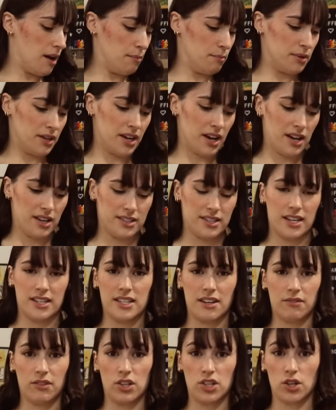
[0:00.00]
because I
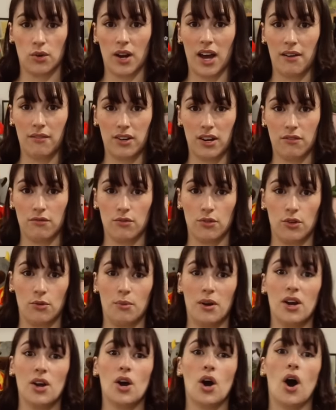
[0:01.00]
definitely don't have enough room
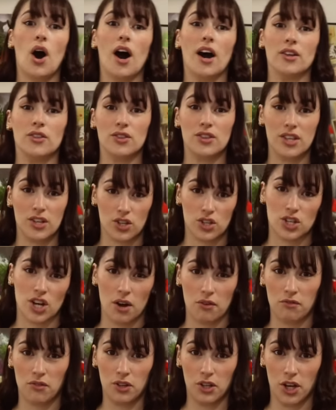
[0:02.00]
on this
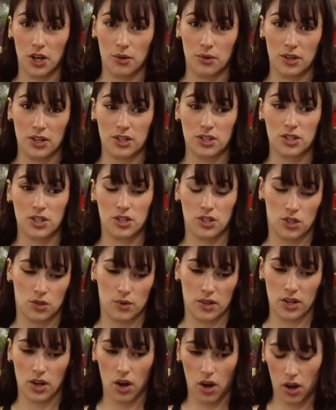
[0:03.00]
shelf alone to do
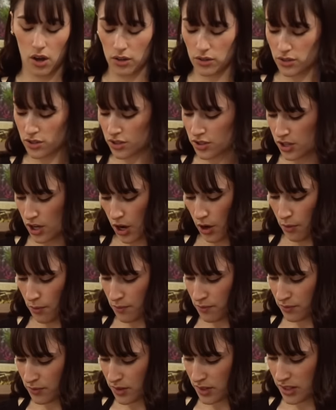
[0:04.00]
it all. So
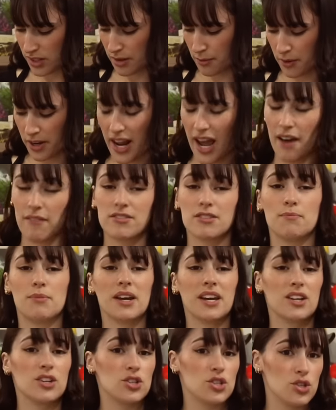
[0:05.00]
I'm gonna have to
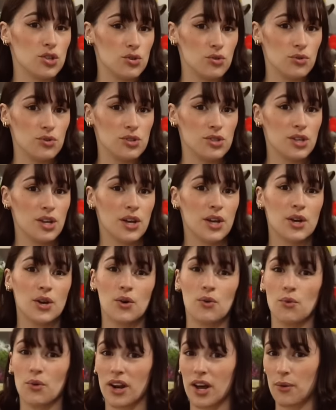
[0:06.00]
pick and choose
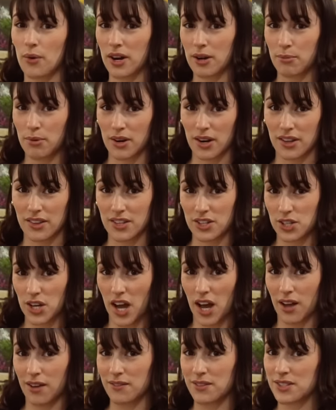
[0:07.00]
what I wanna put on the
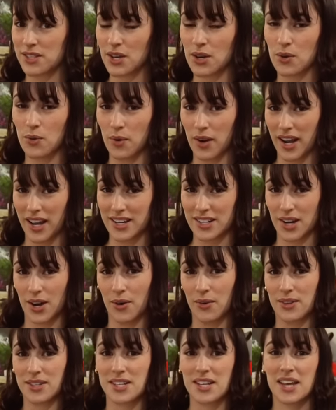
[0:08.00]
shelves, what I
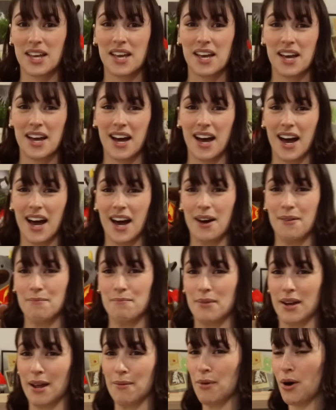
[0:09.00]
don't,
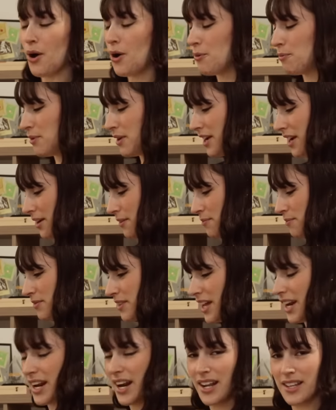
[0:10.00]
but I'm hoping
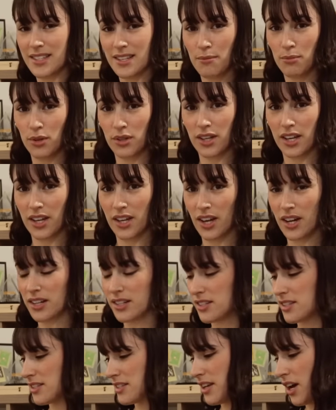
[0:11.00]
that it ends up looking
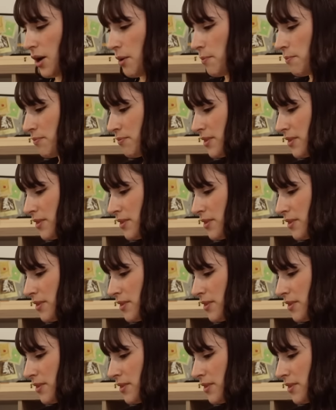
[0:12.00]
good. So